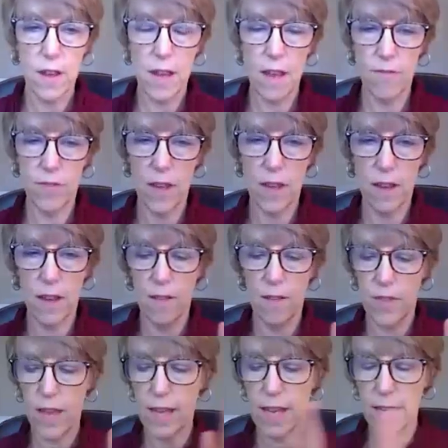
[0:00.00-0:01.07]

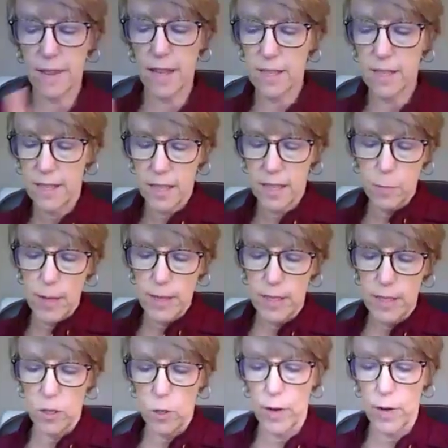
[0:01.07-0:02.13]
they get the 6
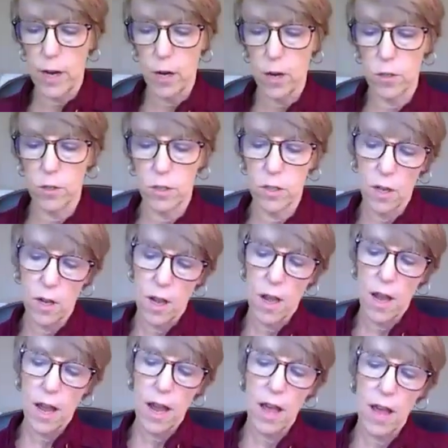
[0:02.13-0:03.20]
months in arrears,
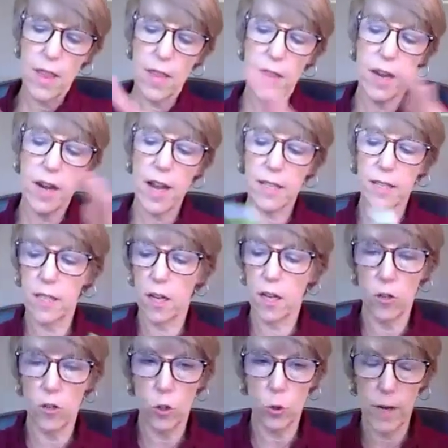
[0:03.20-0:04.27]
and then the next
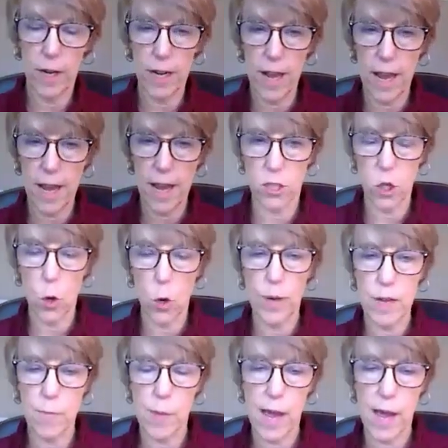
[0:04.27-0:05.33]
120 days
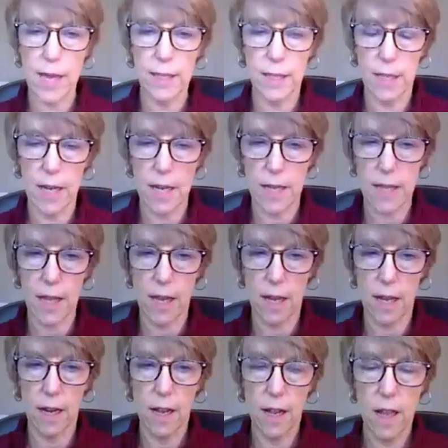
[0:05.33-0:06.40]
nobody pays
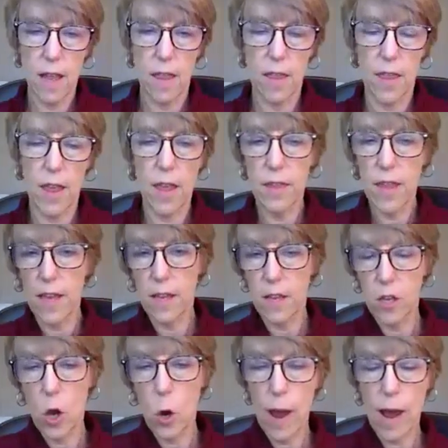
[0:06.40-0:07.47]
anything, then they
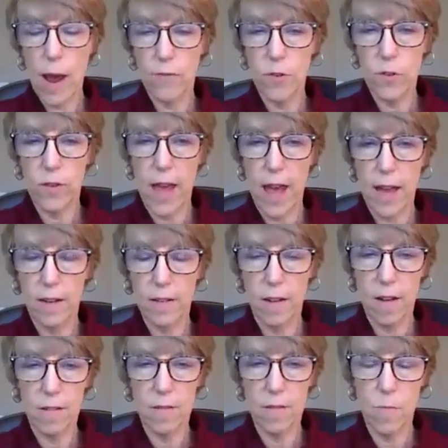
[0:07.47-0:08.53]
could go after that
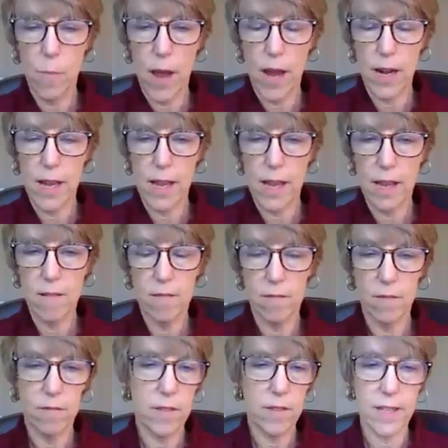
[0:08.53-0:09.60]
money
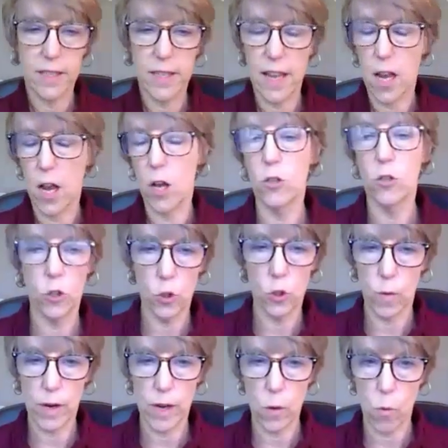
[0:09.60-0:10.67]
like day
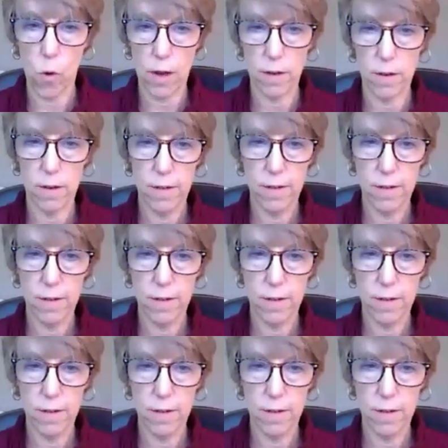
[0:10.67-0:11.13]
121.